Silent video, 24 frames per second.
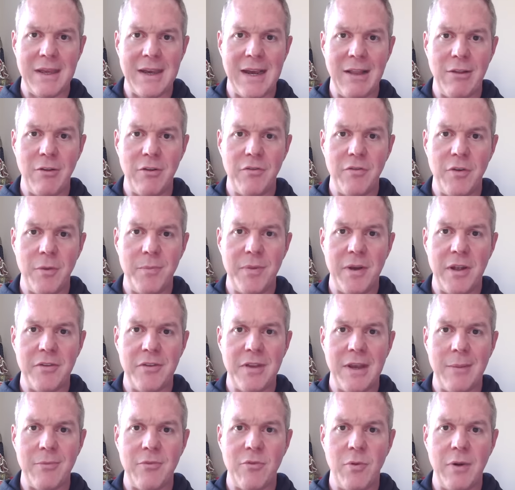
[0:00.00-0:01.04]
college football
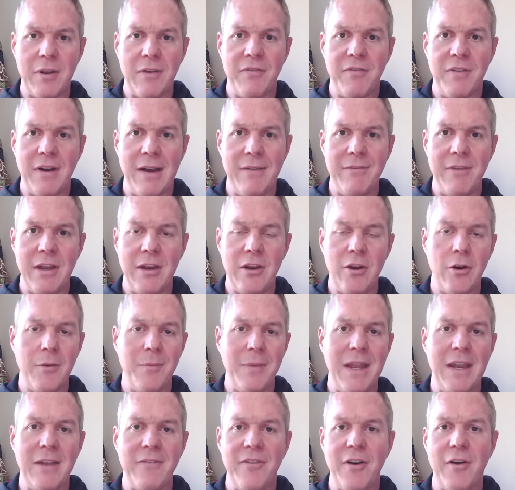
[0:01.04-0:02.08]
top twenty-five video or
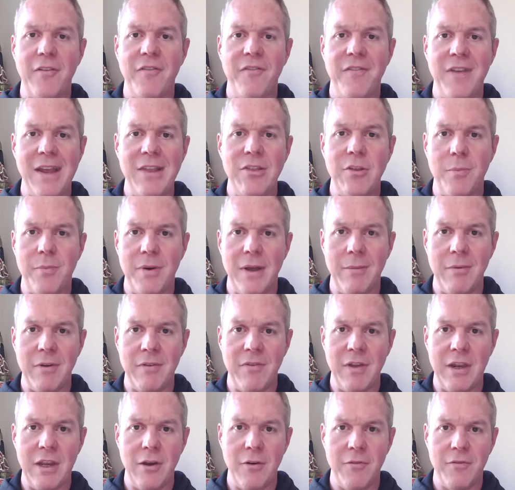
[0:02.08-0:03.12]
my N F L Fade the Public
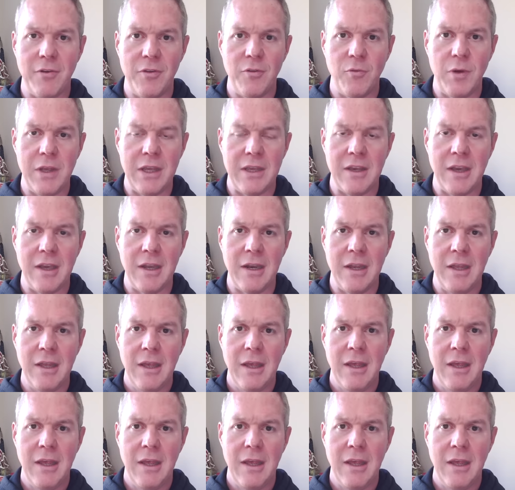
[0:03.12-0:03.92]
video for the weekend,